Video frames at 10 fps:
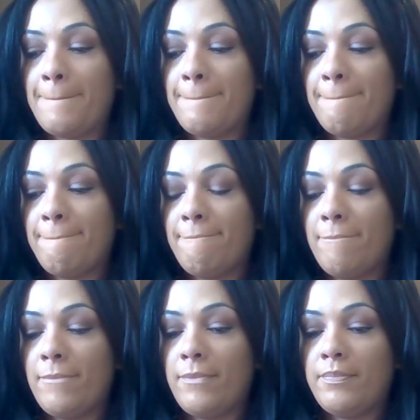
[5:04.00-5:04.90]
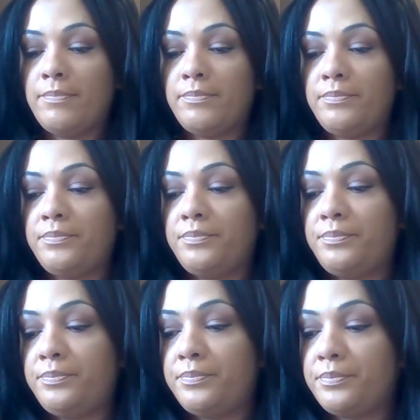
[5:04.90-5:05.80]

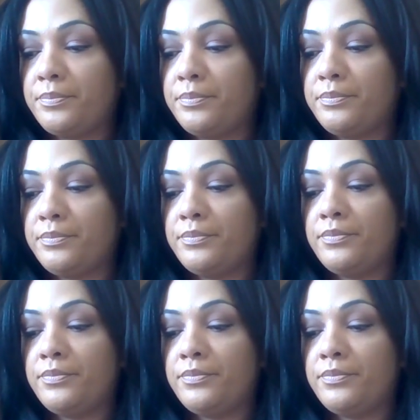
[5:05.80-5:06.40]
(silence)